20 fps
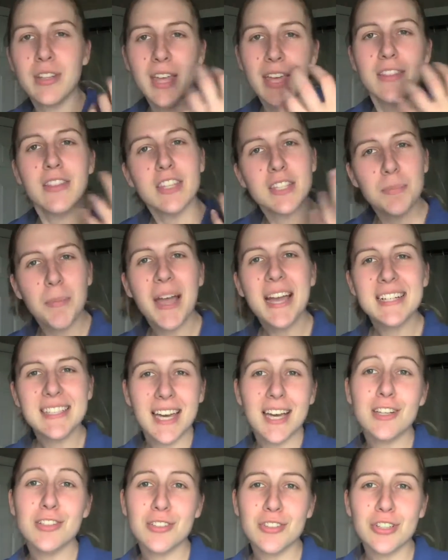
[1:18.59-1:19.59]
And the spy
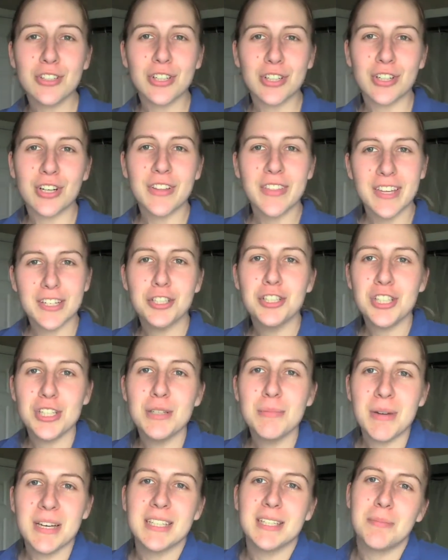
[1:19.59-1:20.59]
tells the girl that
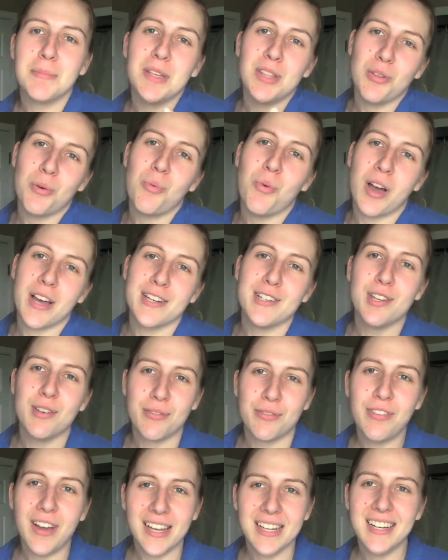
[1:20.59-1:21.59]
she must be the one to
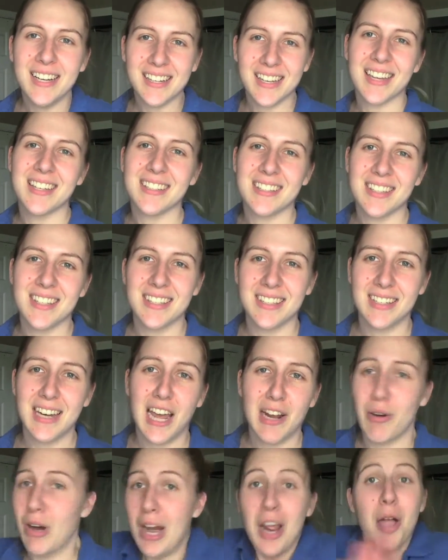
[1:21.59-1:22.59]
fight against this
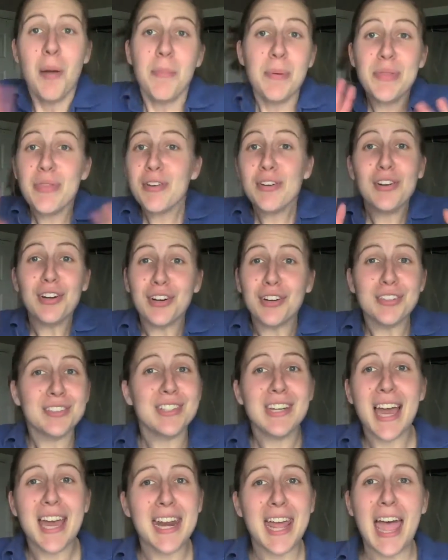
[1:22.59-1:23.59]
tyrant. But the girl's
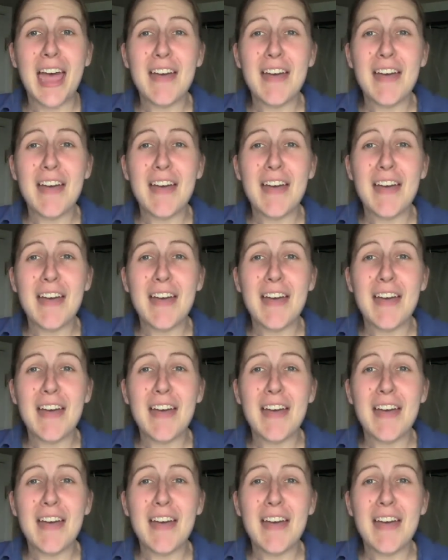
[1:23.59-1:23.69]
not